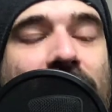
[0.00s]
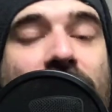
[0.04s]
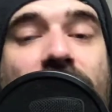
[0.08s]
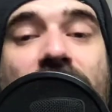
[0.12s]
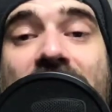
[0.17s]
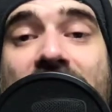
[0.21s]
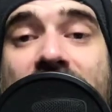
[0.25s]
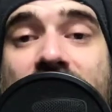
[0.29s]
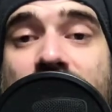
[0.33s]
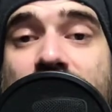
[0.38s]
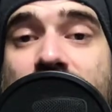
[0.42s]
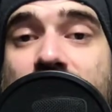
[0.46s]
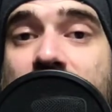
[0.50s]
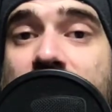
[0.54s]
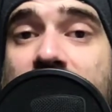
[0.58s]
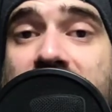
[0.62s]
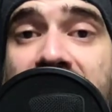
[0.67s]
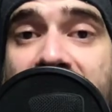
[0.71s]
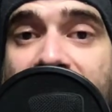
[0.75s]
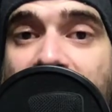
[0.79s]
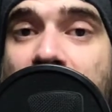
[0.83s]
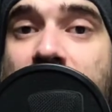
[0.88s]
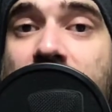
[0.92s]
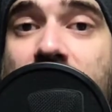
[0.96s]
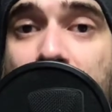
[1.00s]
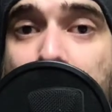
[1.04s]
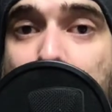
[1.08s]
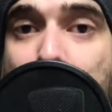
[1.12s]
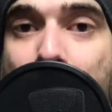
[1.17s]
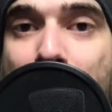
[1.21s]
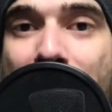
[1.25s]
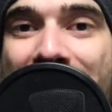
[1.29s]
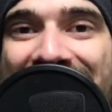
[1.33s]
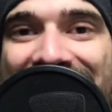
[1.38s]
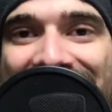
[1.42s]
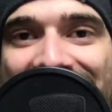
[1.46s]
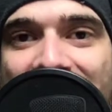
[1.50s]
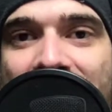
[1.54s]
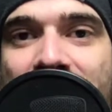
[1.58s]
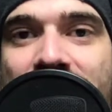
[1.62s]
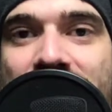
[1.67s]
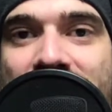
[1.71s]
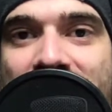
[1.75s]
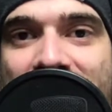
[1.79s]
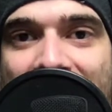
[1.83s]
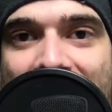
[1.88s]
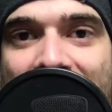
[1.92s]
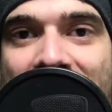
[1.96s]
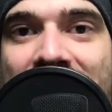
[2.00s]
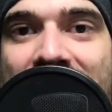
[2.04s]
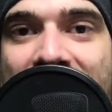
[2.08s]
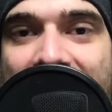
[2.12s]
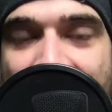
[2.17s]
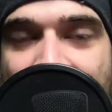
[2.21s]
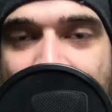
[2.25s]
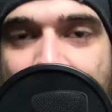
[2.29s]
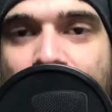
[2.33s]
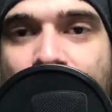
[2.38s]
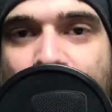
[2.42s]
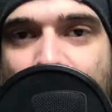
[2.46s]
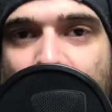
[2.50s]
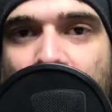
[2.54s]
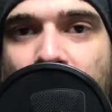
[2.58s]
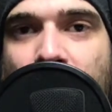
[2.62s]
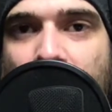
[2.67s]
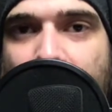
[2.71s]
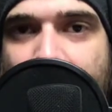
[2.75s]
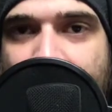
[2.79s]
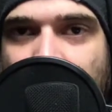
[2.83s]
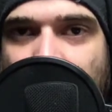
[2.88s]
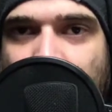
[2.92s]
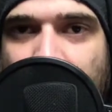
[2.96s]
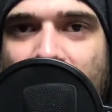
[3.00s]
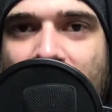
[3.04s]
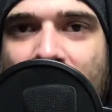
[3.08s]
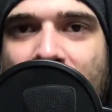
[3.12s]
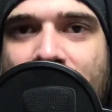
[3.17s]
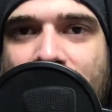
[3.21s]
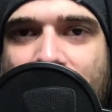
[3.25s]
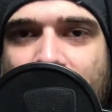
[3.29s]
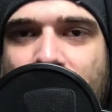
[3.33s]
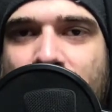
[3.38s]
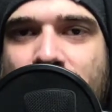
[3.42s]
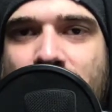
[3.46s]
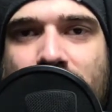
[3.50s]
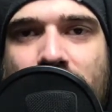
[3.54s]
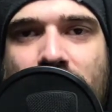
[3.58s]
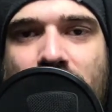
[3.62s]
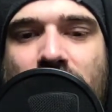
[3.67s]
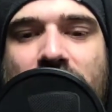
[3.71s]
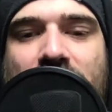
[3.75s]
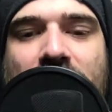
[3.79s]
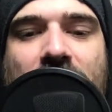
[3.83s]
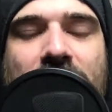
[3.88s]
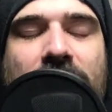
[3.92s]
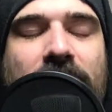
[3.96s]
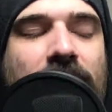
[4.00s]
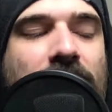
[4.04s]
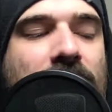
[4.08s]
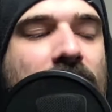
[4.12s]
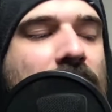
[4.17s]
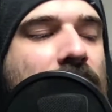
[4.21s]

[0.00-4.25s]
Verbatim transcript: And that is just fucking maintenance in the engine of the relationship, okay?